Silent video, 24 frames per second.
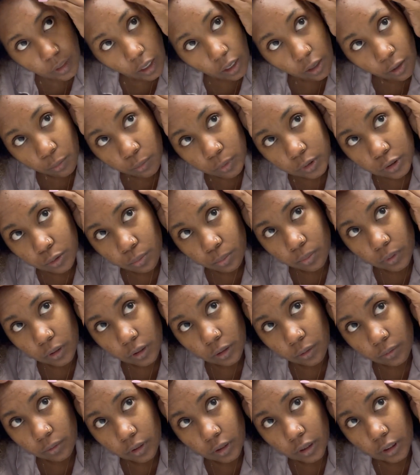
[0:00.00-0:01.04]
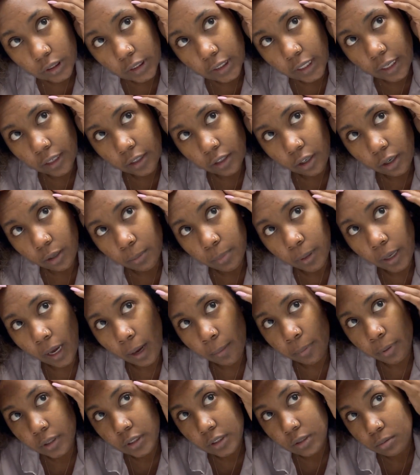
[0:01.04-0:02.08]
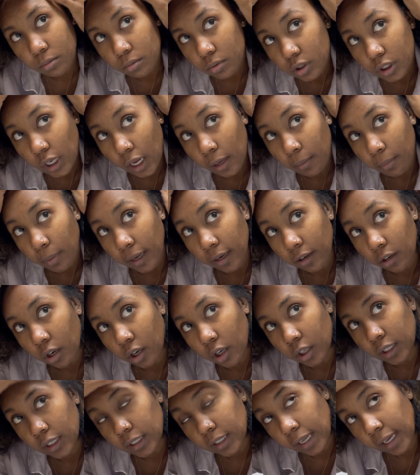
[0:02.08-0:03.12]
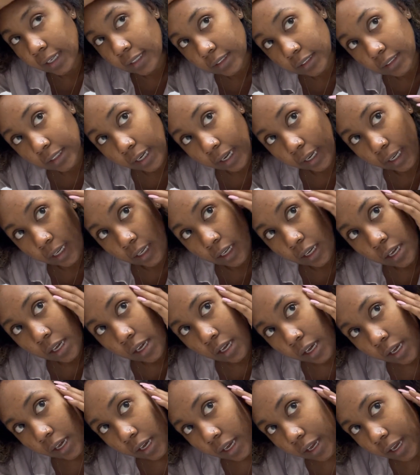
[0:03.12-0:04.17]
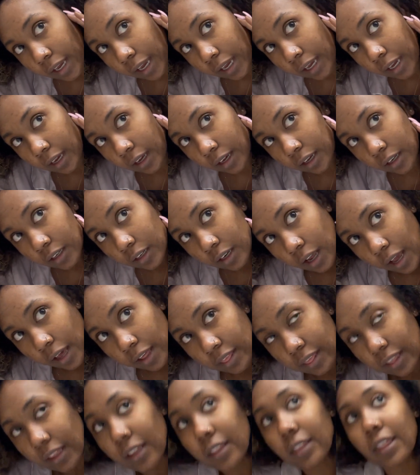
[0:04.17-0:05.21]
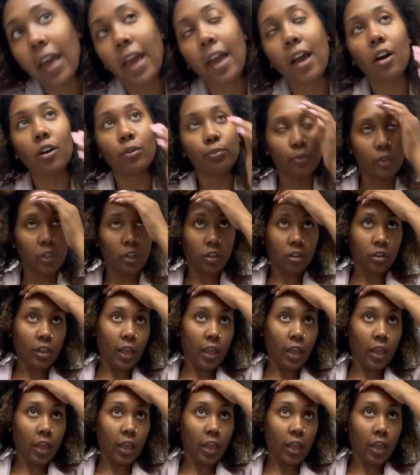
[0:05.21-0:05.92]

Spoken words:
It was really, really tender. But I put some shea butter on it last night. And I think that helped it a